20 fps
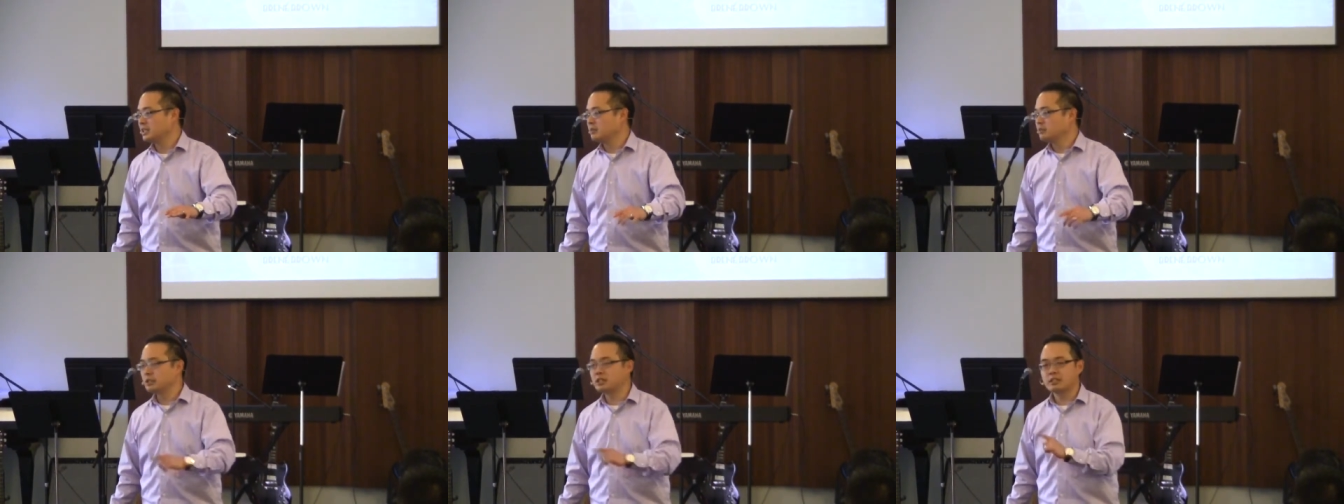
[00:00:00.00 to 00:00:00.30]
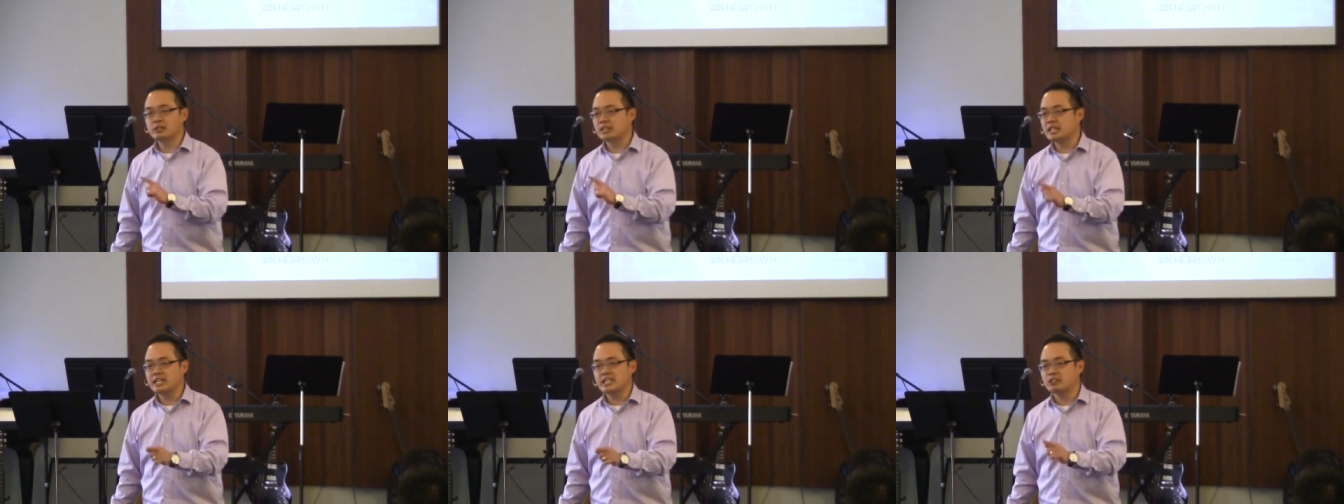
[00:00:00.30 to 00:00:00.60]
But
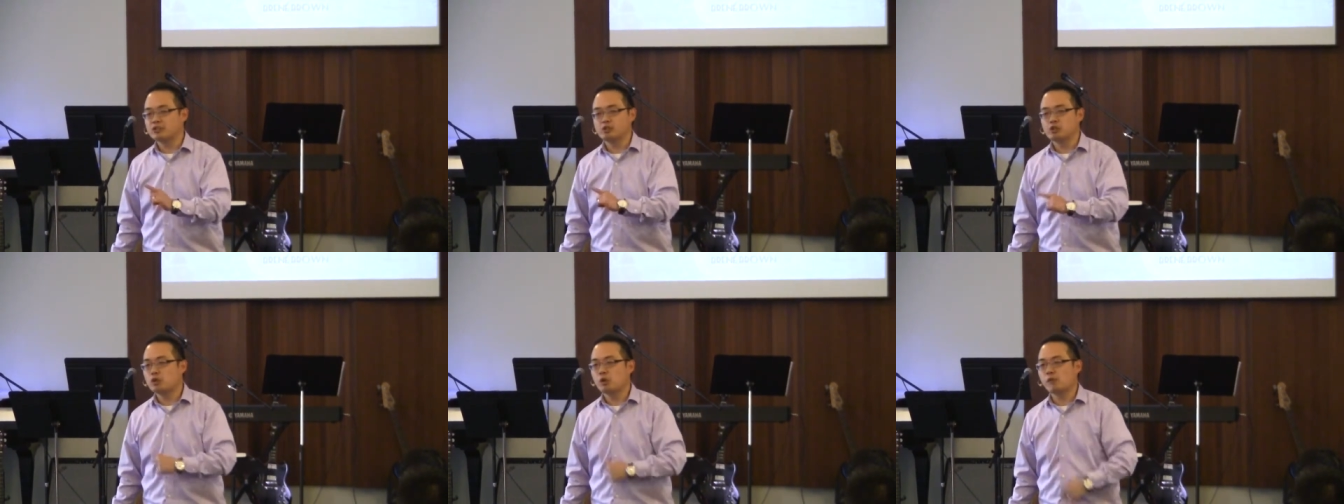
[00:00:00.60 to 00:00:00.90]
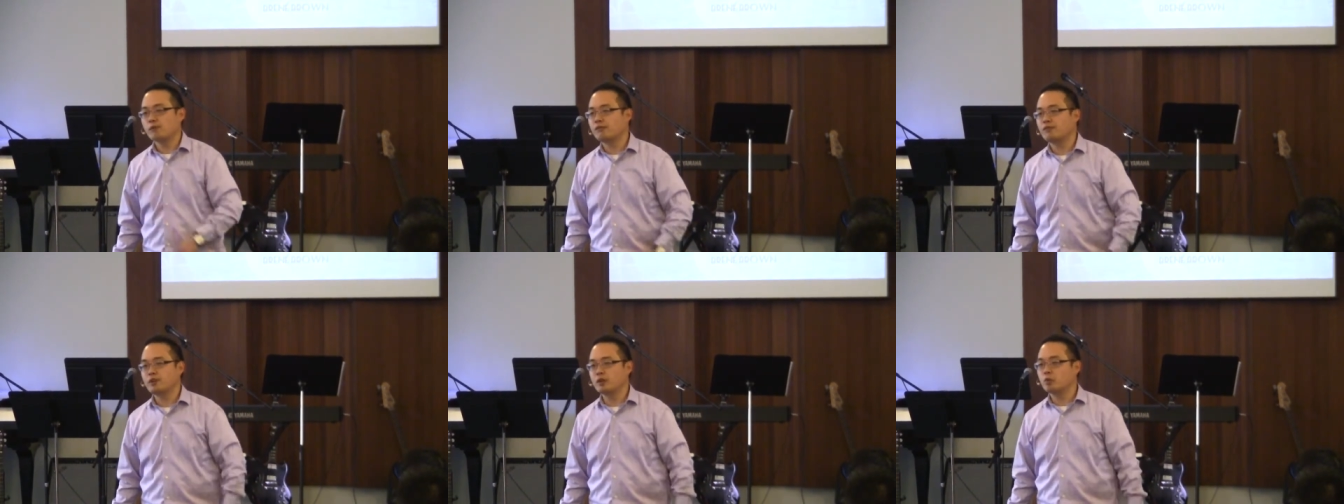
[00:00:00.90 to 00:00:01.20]
the thing is, you
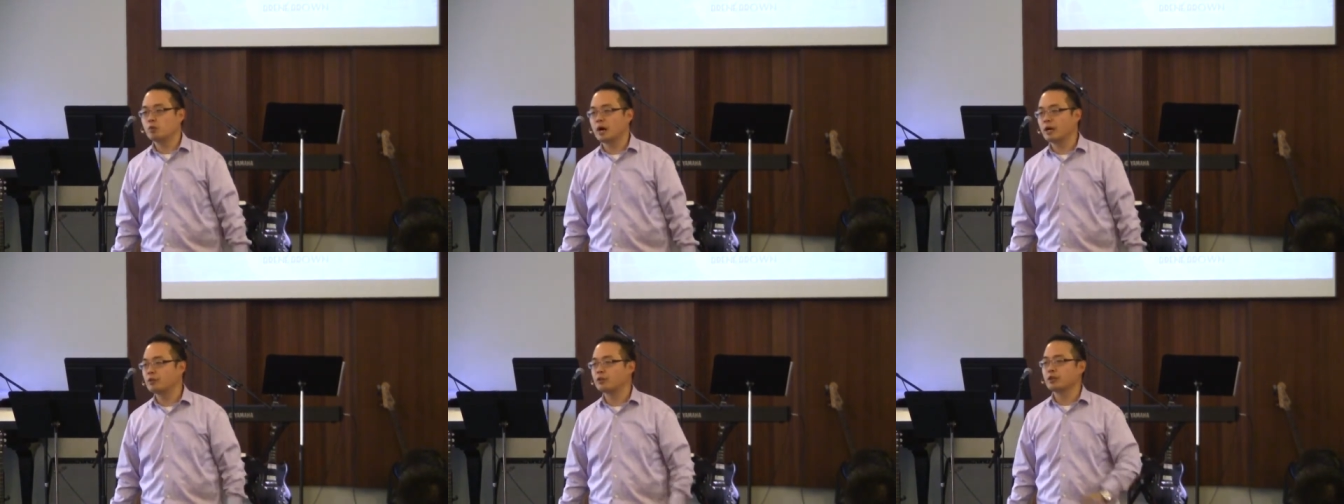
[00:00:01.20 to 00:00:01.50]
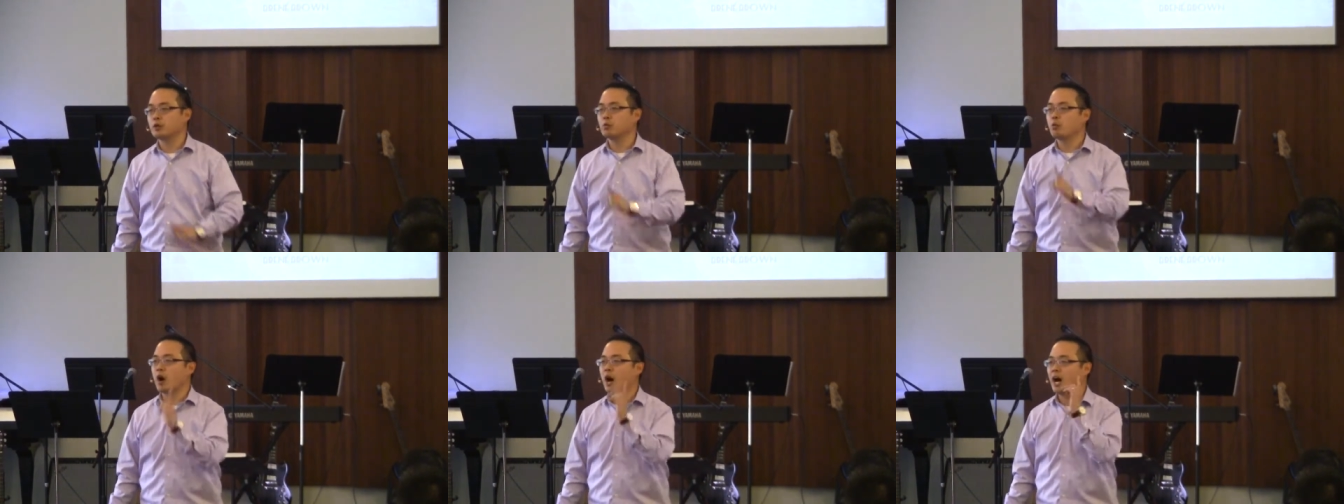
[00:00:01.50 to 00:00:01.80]
don't feel
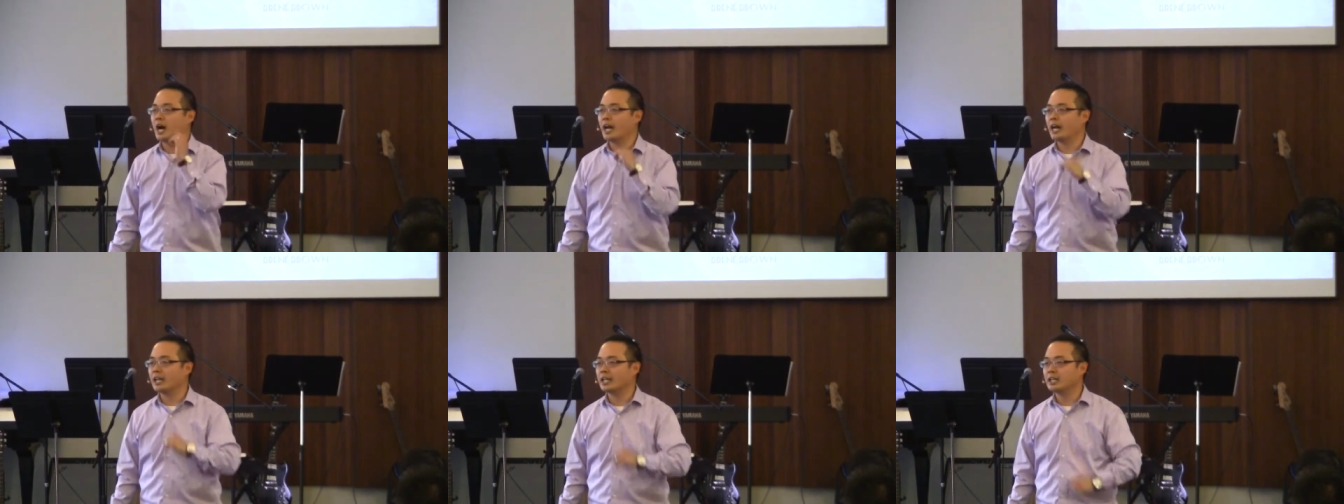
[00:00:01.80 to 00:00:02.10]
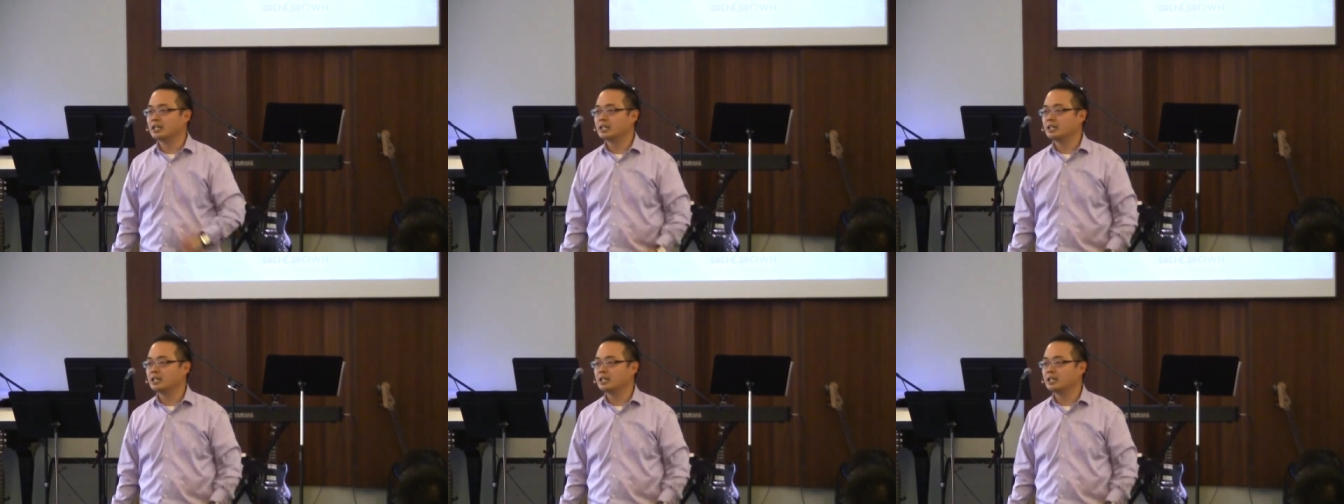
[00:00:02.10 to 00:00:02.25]
wealthy. Why?